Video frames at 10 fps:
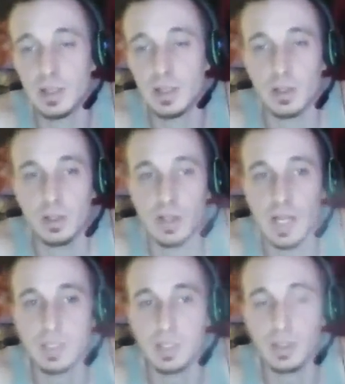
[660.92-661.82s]
the all
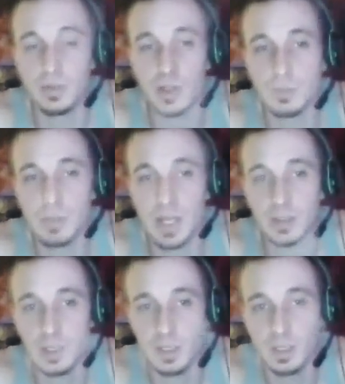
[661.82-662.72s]
creates the universe
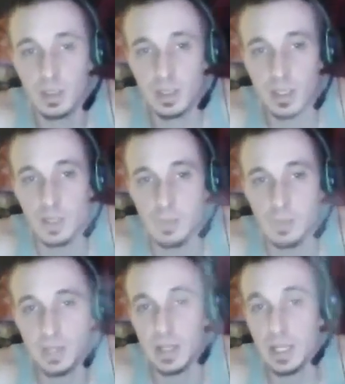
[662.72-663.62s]
mentally, in a
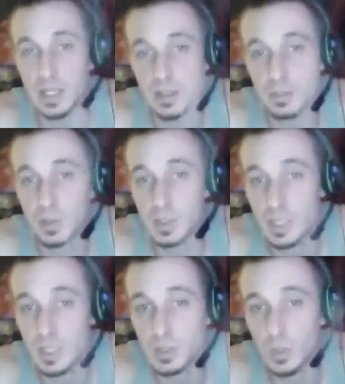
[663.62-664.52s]
manner akin to the
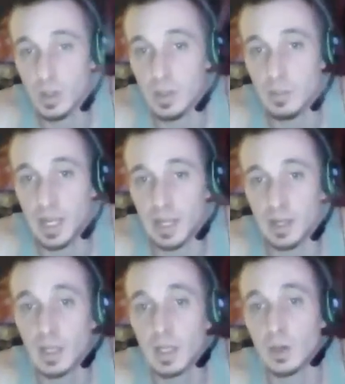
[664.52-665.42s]
process whereby man
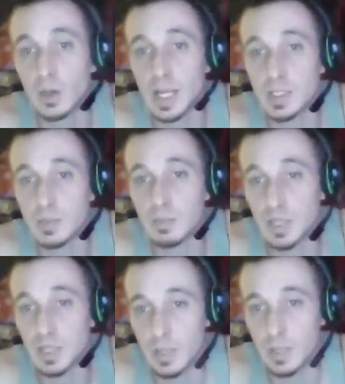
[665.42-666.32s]
creates
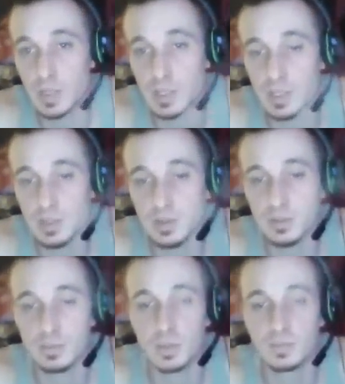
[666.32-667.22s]
mental images.
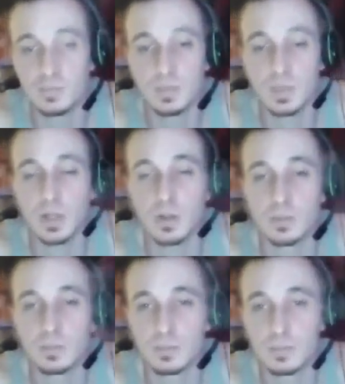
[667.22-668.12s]
So
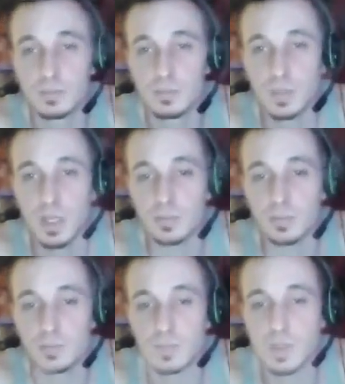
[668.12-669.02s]

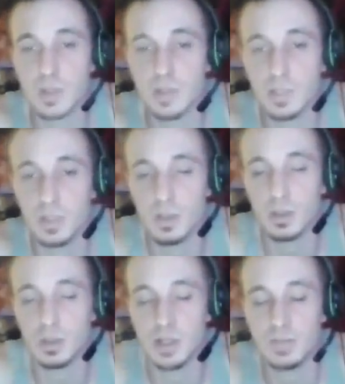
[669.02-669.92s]
this goes into the
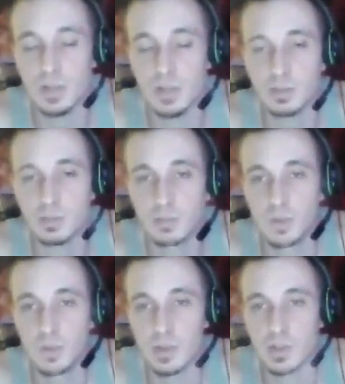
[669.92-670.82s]
holographic
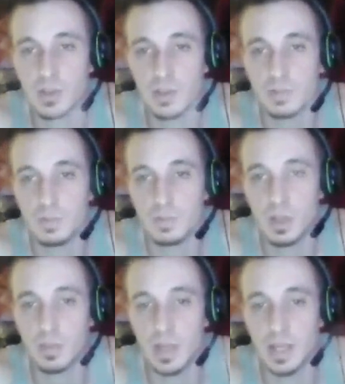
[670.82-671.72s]
universe
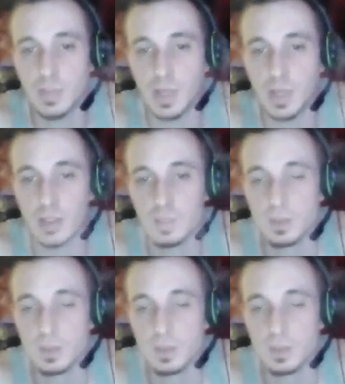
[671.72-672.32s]
aspect,